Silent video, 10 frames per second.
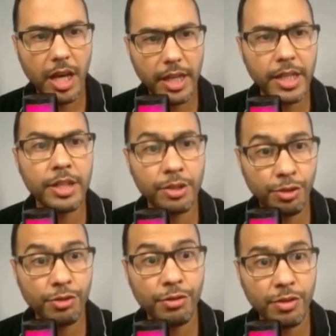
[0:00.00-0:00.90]

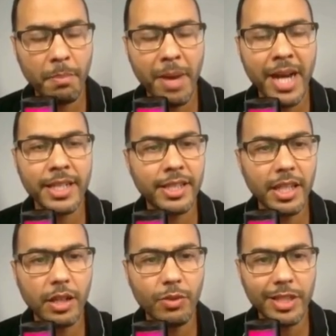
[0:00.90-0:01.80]
into the mine
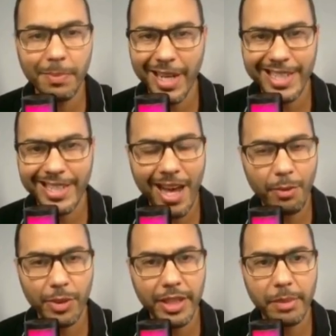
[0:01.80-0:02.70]
sequence, but it's
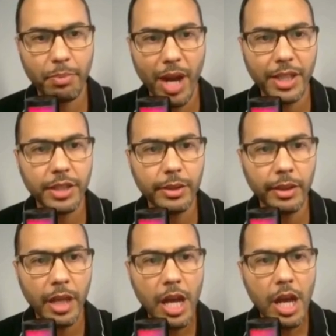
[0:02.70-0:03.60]
not really
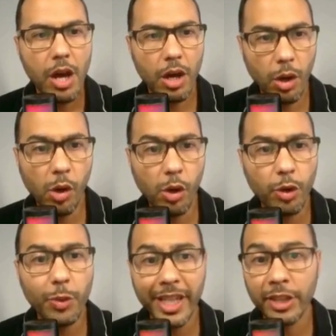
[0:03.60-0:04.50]
practical.
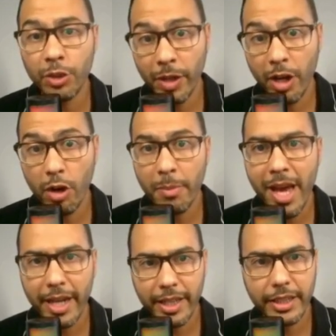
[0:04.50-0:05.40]
Or we can do it
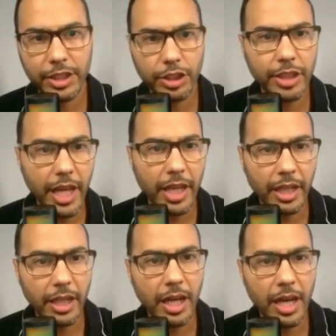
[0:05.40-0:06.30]
automatically, just like
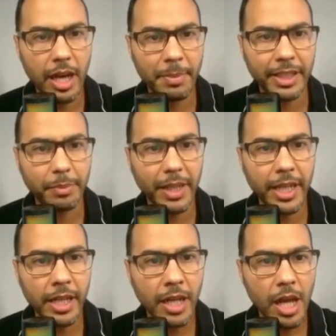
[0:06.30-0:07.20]
I'm
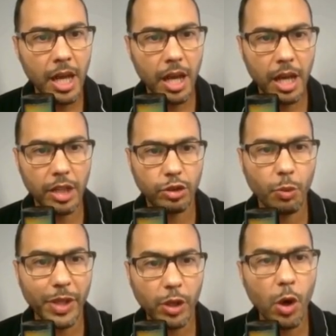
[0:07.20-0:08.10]
explaining. So
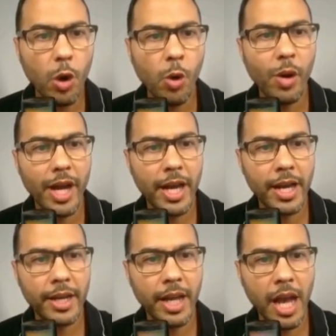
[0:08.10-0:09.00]
we go
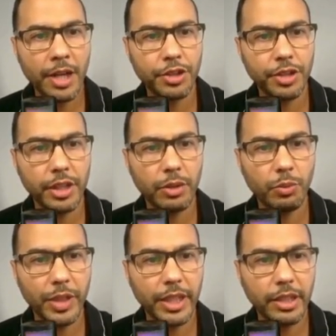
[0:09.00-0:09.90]
and actually
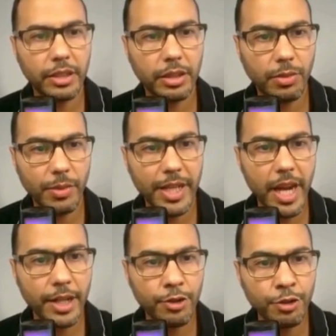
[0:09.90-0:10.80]
we
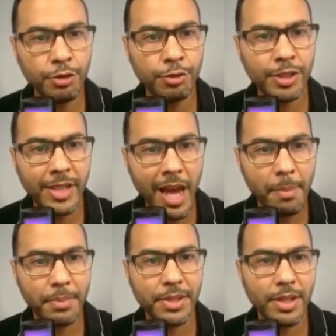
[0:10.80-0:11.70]
create new
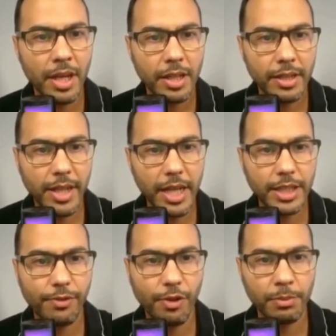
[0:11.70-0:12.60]
steps,
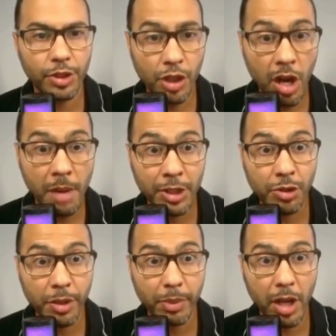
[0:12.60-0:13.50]
dates from
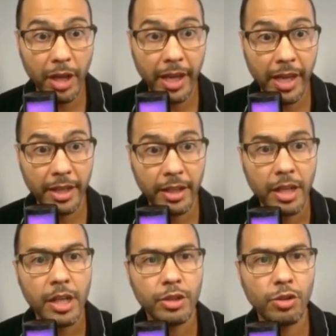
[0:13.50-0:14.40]
geometry plugin.
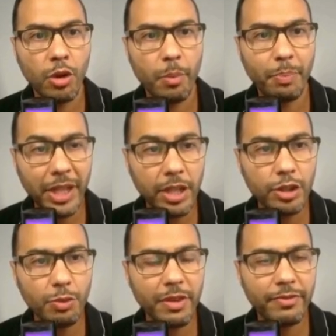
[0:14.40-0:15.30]
So
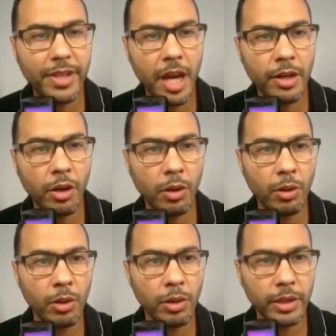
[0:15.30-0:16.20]
because we've done
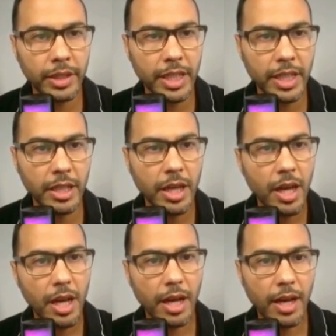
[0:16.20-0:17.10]
all the
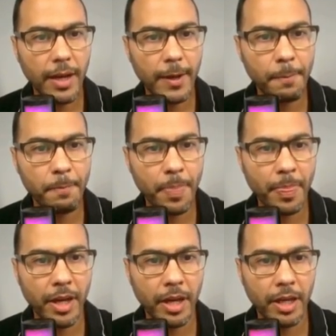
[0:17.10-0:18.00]

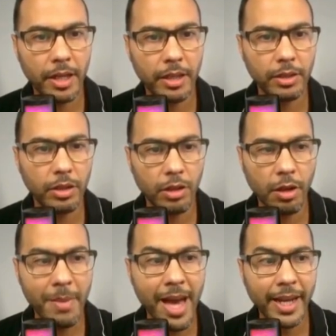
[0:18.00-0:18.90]

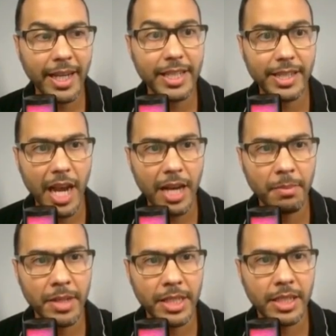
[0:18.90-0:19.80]
automatic
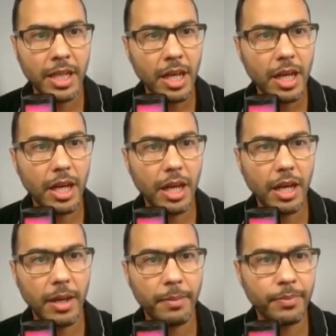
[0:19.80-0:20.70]
assignment
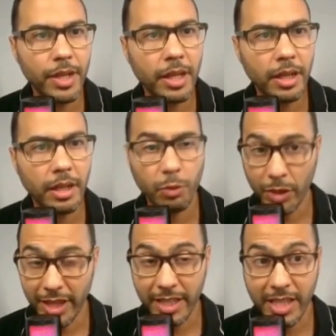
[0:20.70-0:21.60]

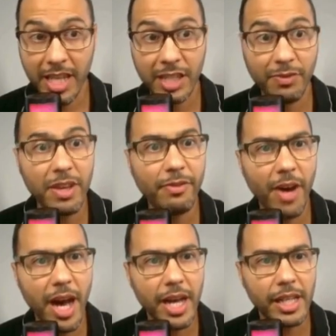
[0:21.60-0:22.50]
with the CSV
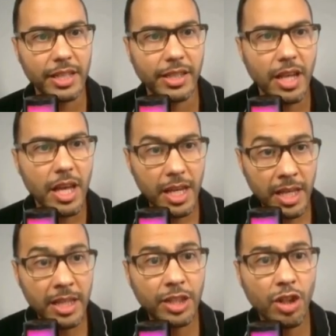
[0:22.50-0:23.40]
files
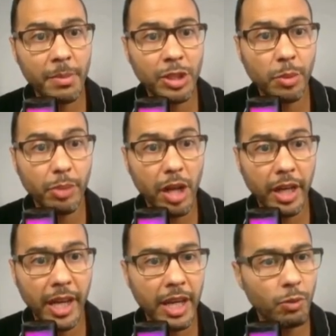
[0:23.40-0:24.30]
in the geometry
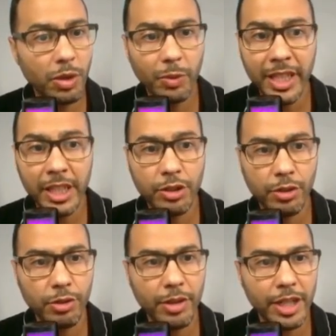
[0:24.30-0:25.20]
plugin, what we need to
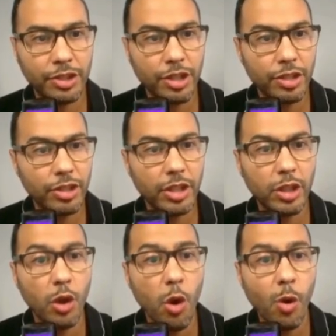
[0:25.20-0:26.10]
do is just
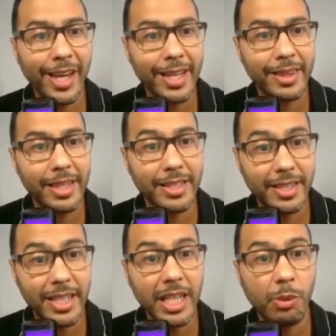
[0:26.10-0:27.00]
go get the
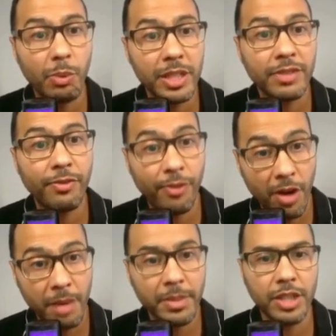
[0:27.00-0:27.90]
sequence
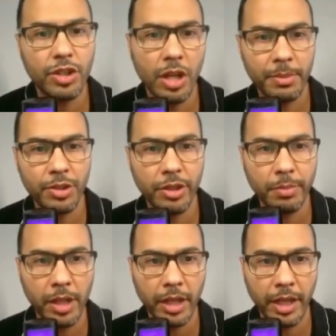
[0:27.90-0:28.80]
from the geometry
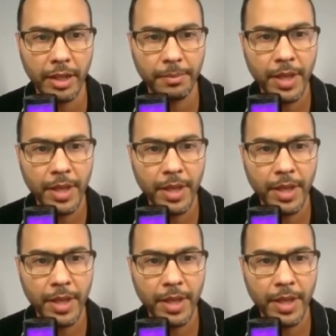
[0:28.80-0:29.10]
plugin.